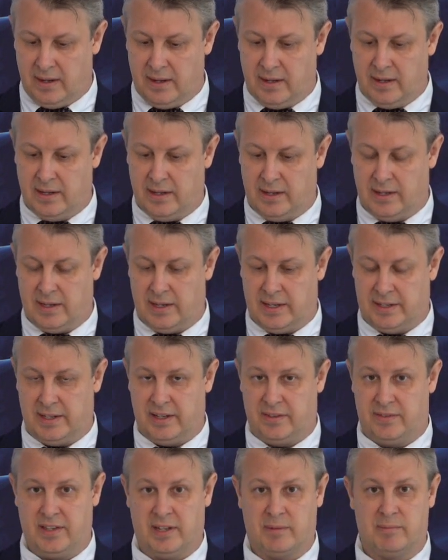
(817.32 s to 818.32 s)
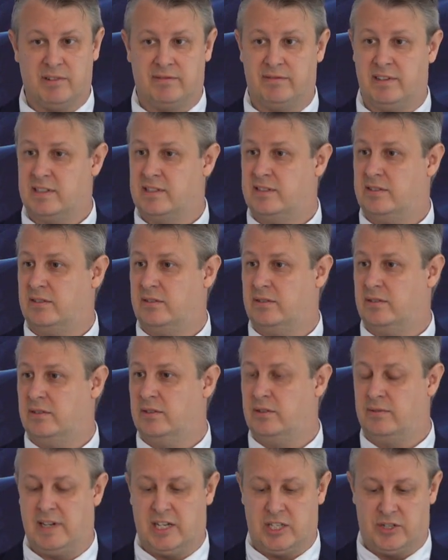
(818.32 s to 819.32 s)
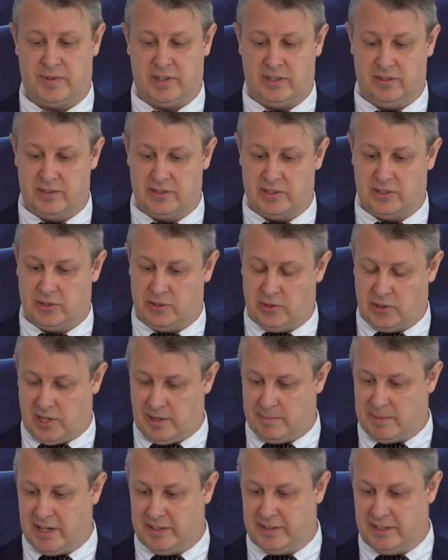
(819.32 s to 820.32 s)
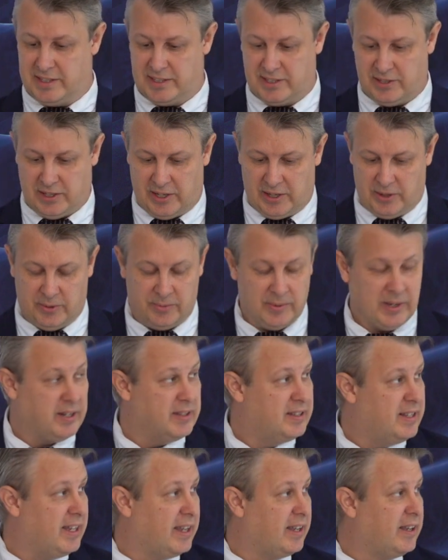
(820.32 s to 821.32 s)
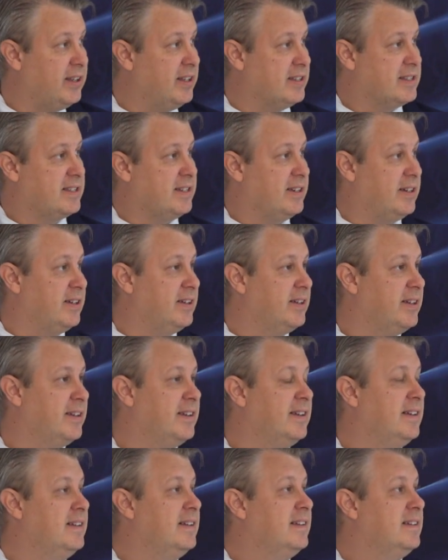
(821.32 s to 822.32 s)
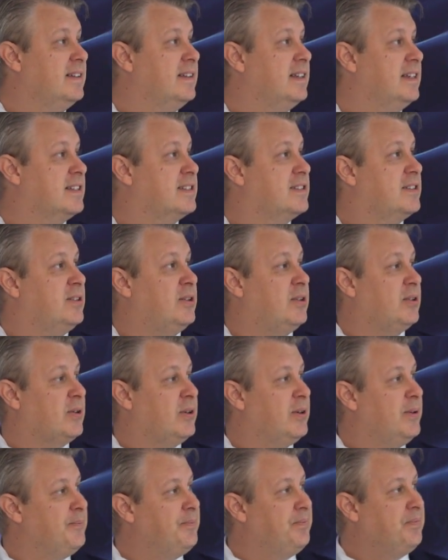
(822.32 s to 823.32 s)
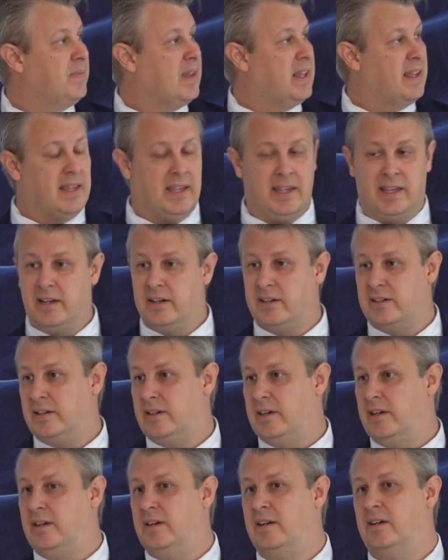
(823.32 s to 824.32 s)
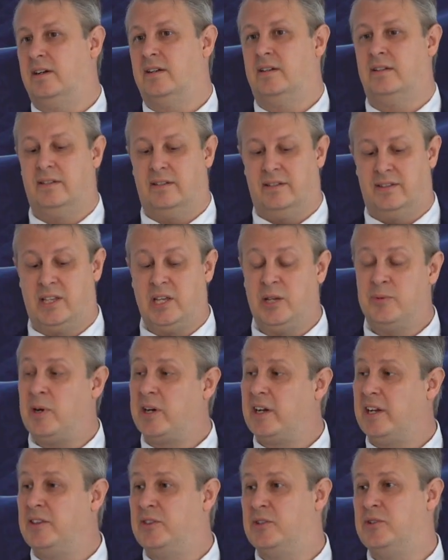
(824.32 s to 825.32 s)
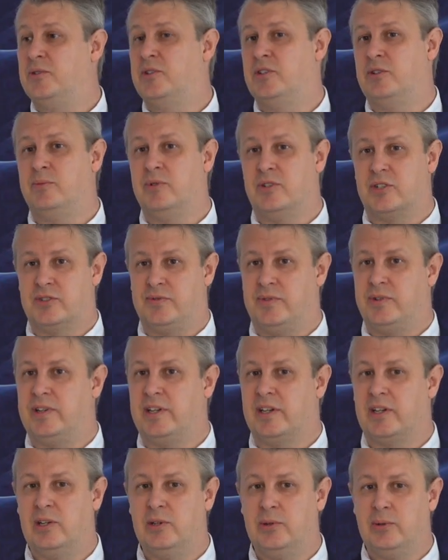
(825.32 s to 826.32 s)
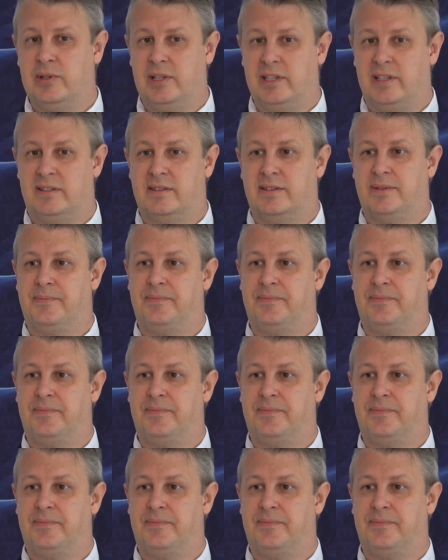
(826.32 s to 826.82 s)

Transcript: and I think Professor Kovács will also talk about it, so I don't want to take his talk. Here, T1 and 2 tumors were included,